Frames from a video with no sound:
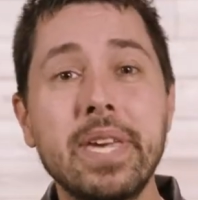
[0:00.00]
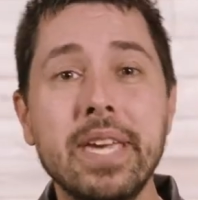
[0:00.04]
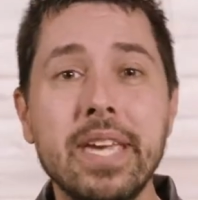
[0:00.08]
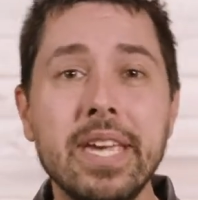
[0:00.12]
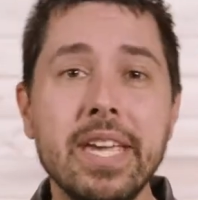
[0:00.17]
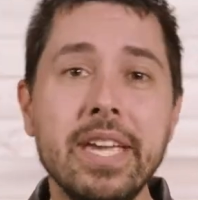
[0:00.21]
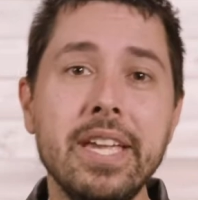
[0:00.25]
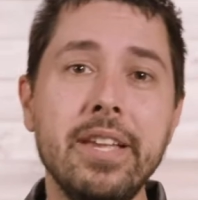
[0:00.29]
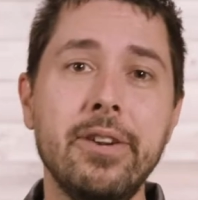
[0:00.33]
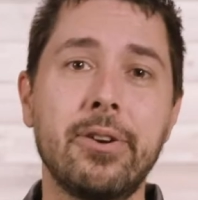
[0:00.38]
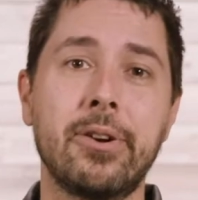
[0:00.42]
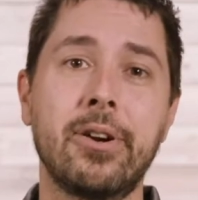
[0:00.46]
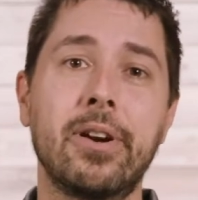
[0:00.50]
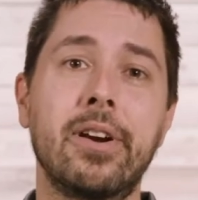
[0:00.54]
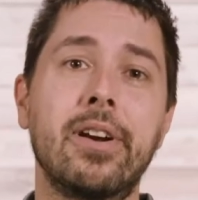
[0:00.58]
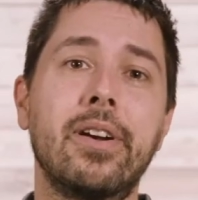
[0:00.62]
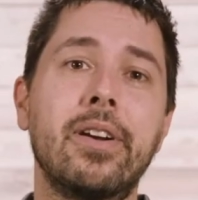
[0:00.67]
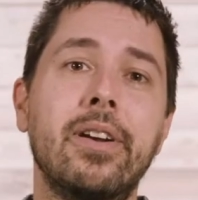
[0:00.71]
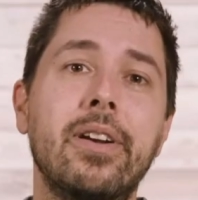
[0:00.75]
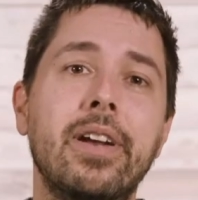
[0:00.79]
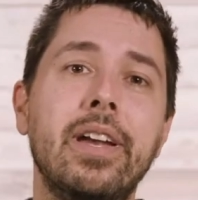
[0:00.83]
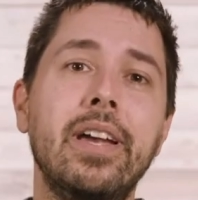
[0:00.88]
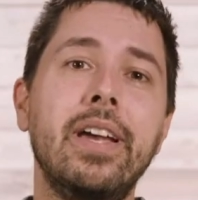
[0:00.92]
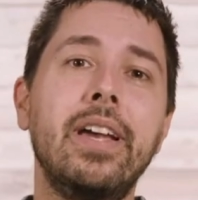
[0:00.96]
Peter.
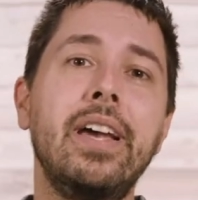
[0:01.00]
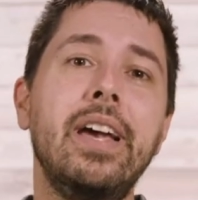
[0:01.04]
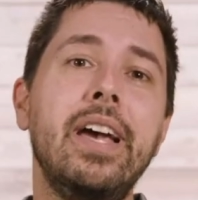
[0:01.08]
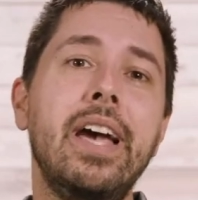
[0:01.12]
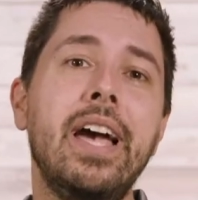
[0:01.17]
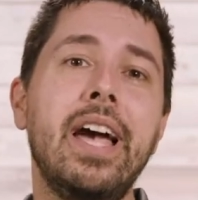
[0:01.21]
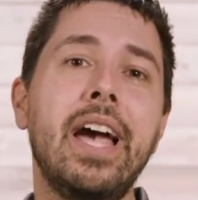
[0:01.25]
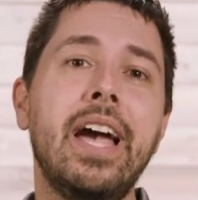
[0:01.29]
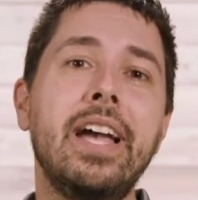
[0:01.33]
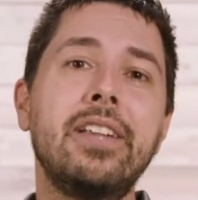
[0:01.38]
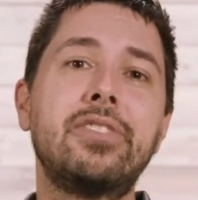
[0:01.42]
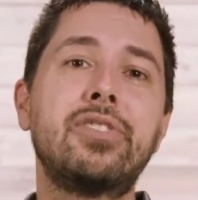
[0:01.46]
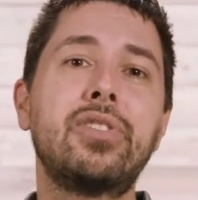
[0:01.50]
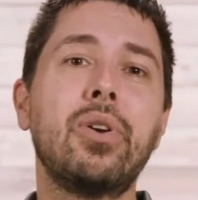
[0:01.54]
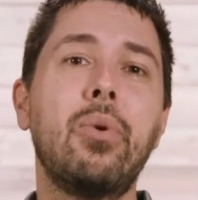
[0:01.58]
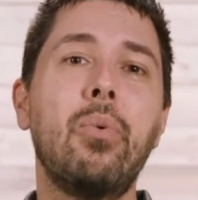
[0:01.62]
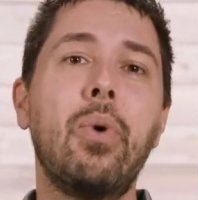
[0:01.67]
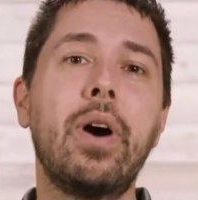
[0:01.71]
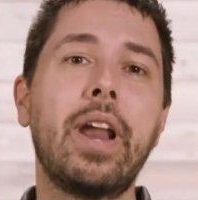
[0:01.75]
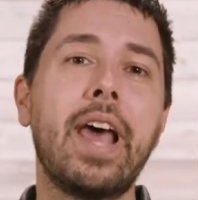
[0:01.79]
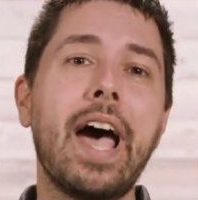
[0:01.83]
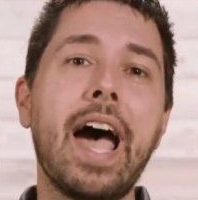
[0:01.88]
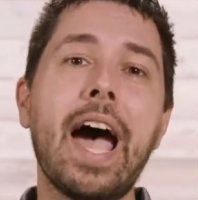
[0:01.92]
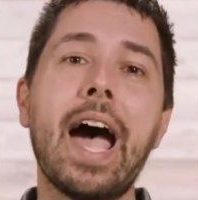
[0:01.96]
And so
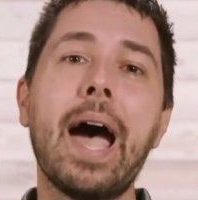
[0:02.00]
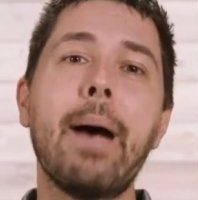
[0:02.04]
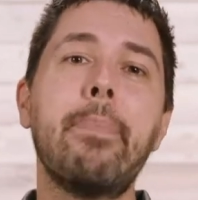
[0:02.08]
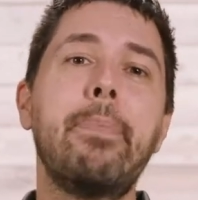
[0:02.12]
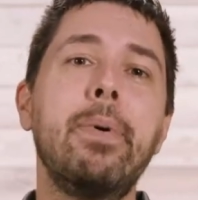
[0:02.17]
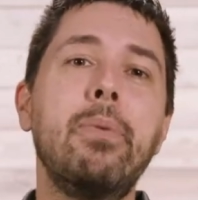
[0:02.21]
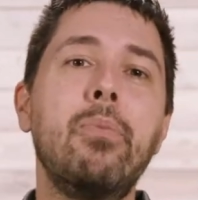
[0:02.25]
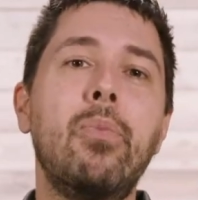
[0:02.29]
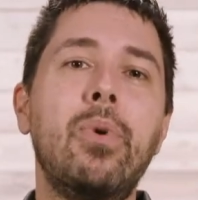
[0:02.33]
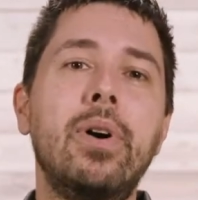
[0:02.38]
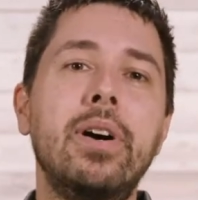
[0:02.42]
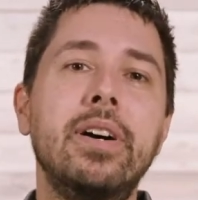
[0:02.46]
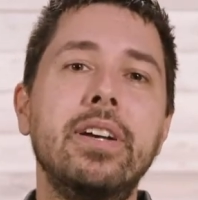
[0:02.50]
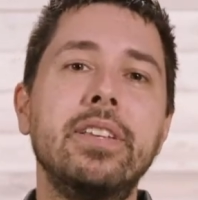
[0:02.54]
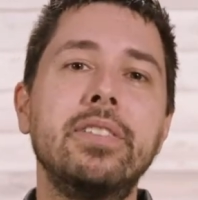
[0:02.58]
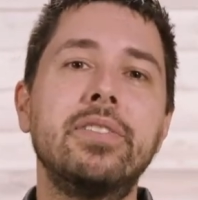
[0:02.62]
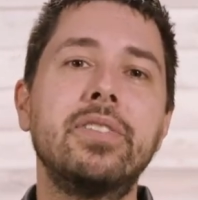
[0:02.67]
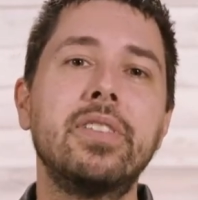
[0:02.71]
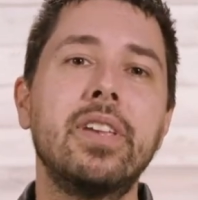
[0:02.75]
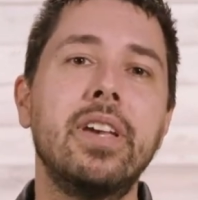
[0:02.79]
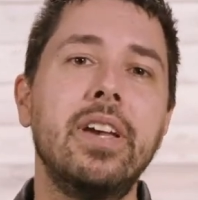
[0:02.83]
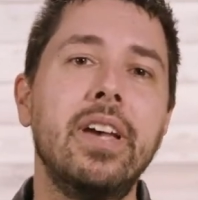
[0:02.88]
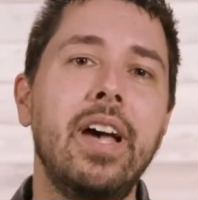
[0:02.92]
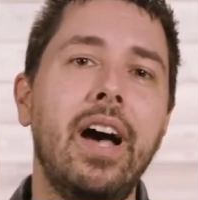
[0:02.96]
what happened
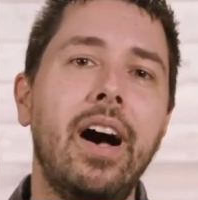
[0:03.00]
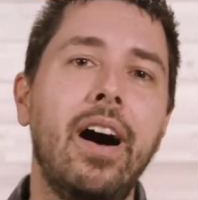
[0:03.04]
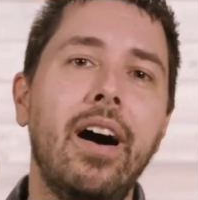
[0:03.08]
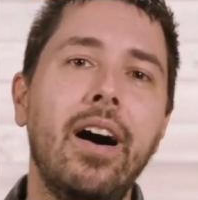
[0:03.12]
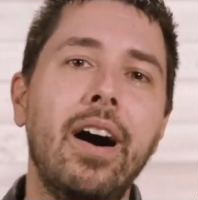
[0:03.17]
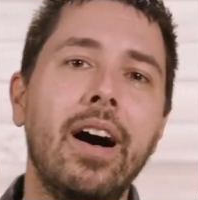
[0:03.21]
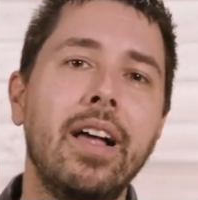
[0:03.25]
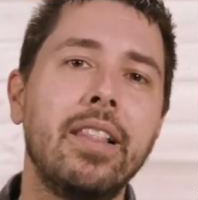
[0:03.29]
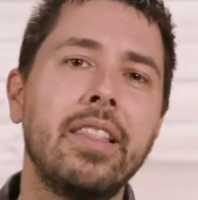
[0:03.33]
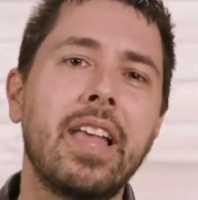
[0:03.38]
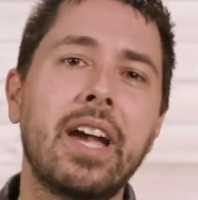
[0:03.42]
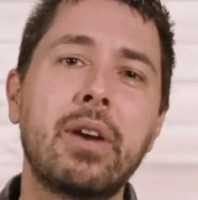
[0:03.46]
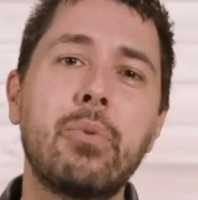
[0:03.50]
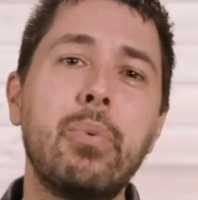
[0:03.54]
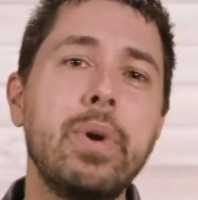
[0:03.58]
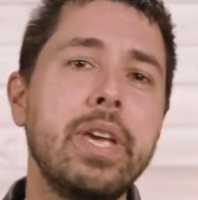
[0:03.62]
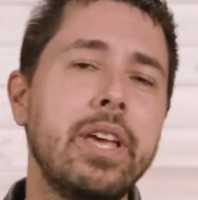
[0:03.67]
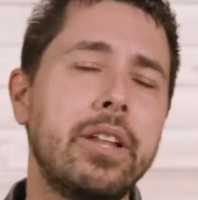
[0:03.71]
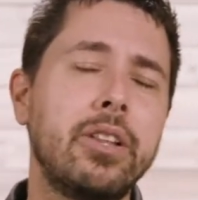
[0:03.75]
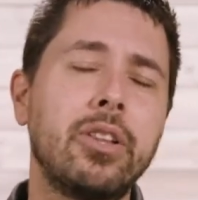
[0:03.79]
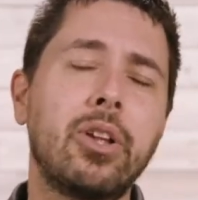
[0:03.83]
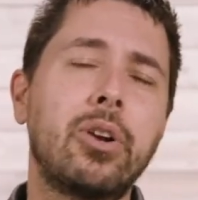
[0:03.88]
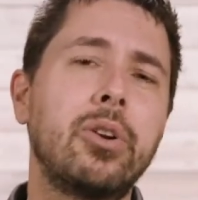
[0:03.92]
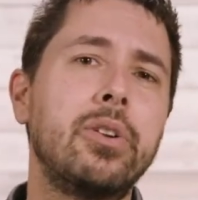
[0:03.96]
was, like we
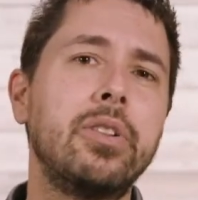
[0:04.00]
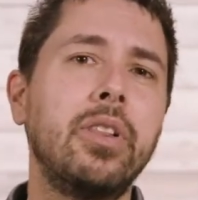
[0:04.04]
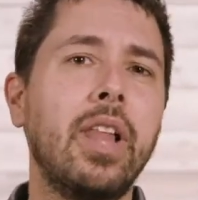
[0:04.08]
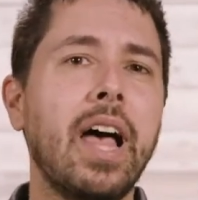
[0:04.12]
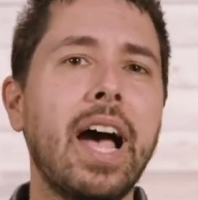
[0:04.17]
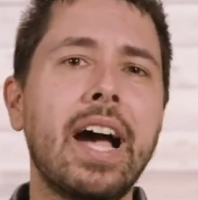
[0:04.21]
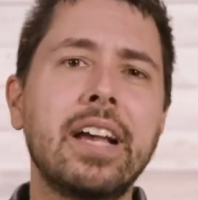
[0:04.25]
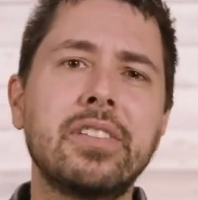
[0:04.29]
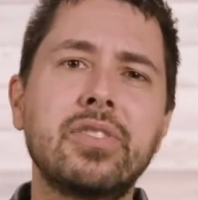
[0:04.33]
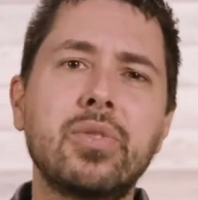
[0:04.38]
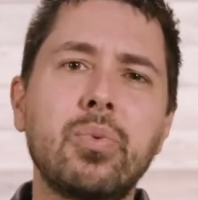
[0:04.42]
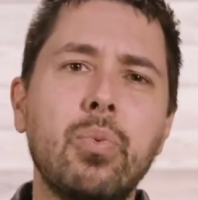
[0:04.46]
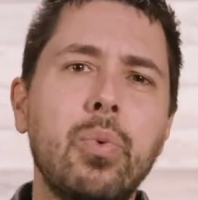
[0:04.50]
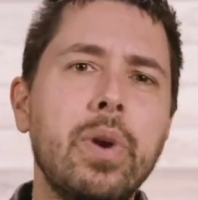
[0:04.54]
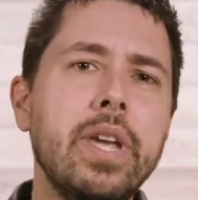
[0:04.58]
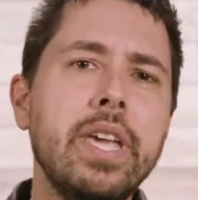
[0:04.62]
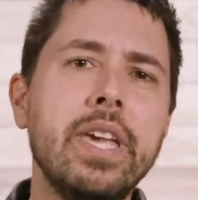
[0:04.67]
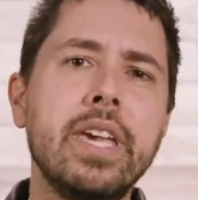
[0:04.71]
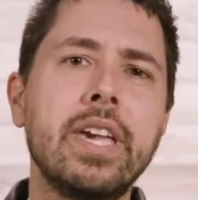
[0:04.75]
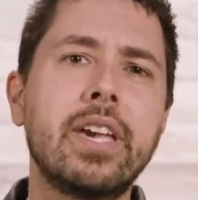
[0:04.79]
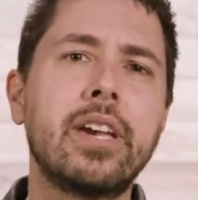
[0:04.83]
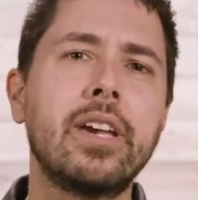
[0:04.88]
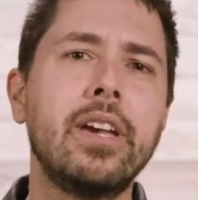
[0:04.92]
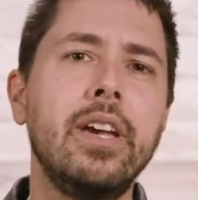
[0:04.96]
had learned last
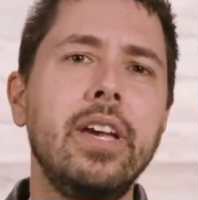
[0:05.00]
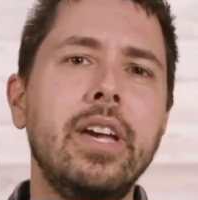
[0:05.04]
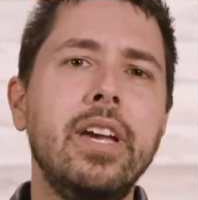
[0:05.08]
week,